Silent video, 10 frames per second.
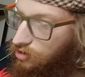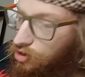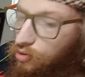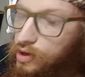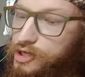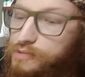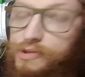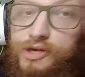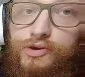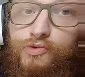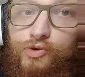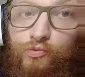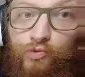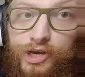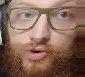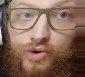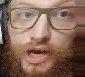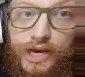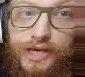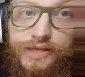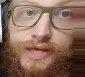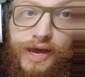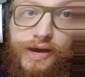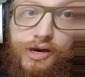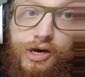going to be recreating that